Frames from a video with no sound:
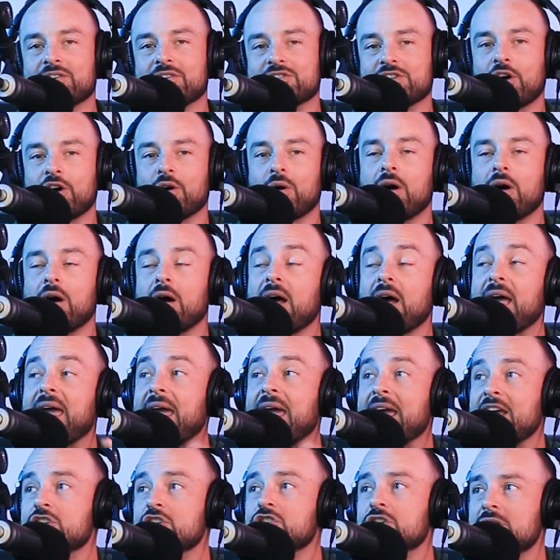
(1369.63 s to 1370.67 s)
So
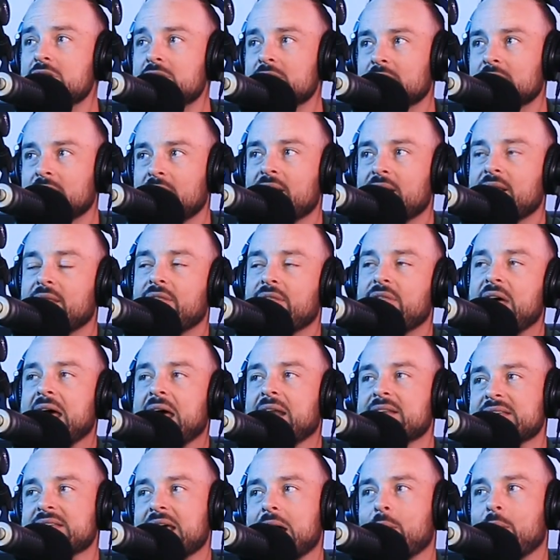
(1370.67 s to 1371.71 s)
agent, that
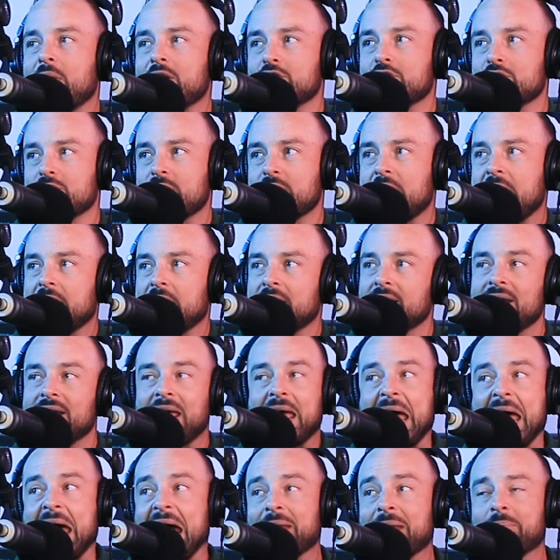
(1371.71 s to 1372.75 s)
is how I do that.
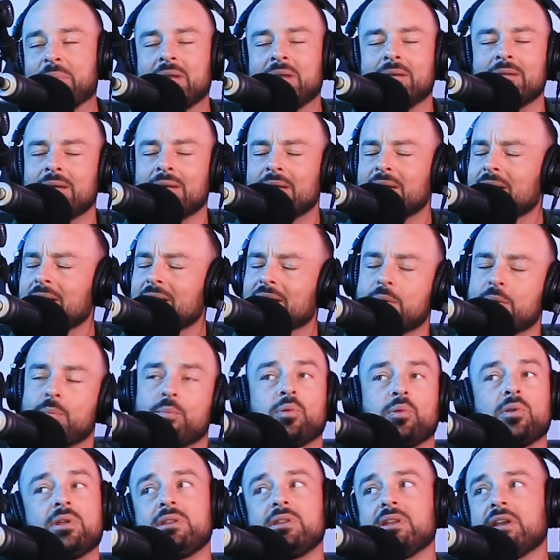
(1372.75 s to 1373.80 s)
Admin,
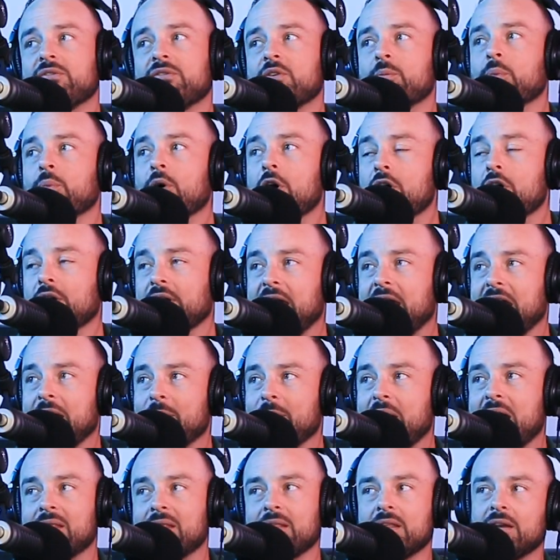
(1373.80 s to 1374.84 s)
completely different ball game.
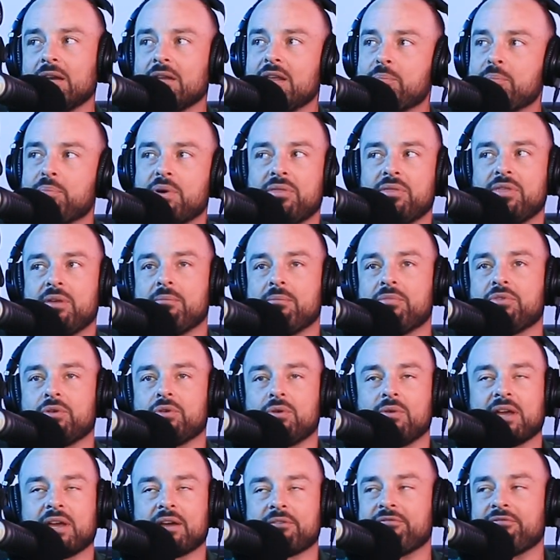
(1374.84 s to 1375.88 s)
I literally put them through
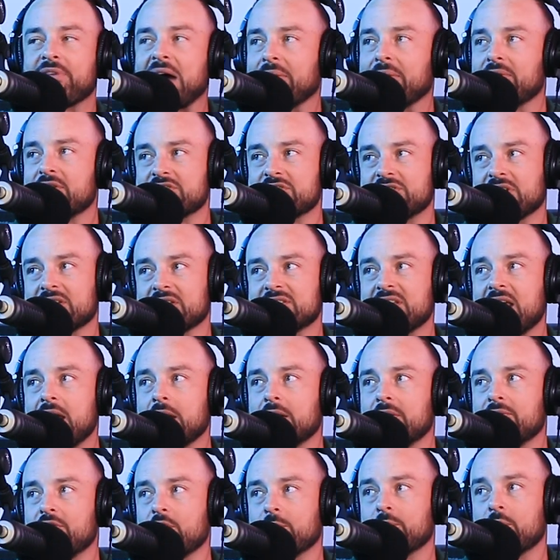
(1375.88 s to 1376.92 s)
like a 5 or 6
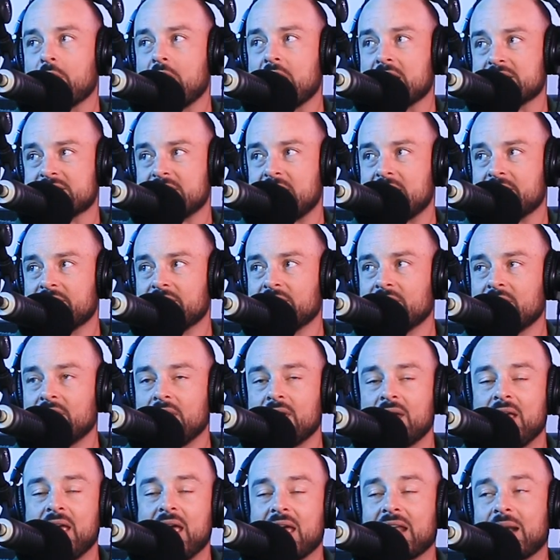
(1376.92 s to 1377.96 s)
interview process.
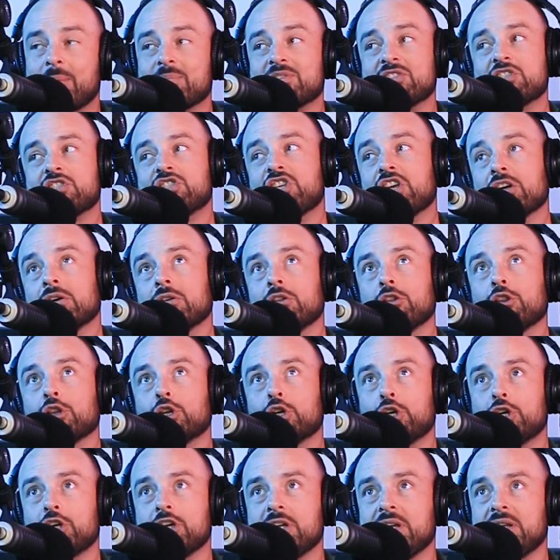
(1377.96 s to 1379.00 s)
Okay. And I'm still
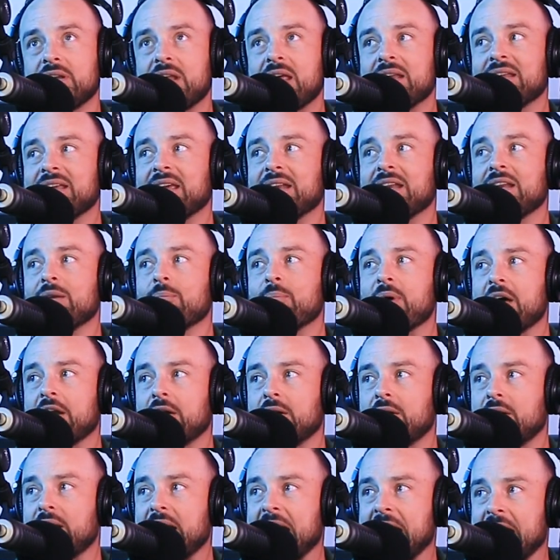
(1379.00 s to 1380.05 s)
learning and getting
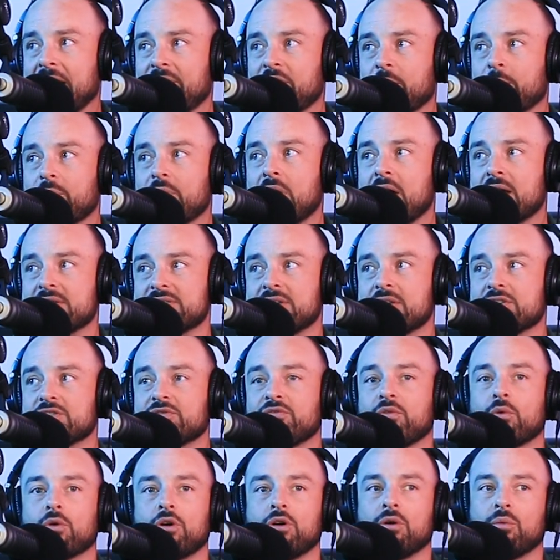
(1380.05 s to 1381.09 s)
better at the process
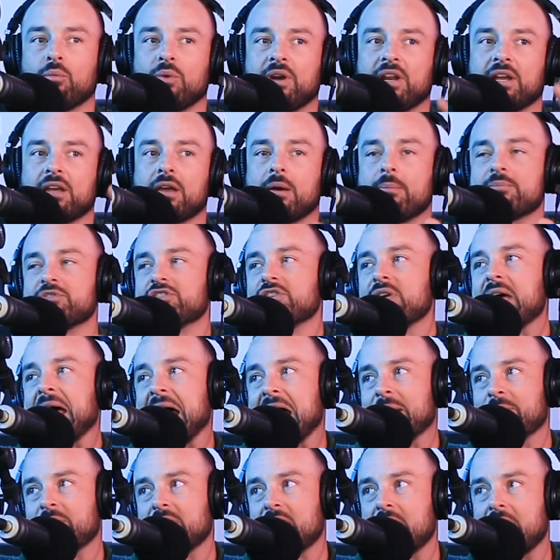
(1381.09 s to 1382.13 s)
for when it comes to
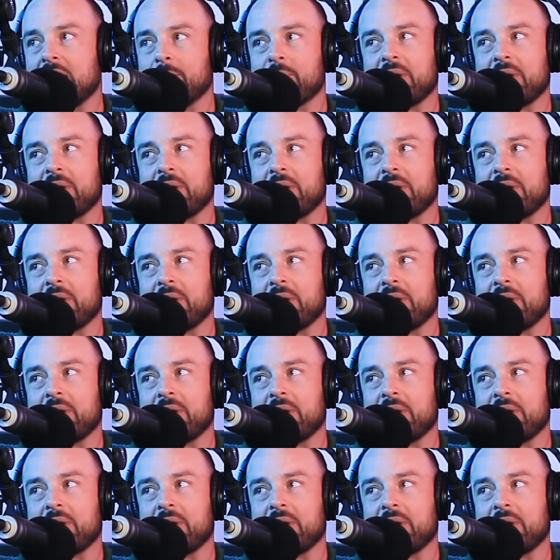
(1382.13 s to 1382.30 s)
admin hire.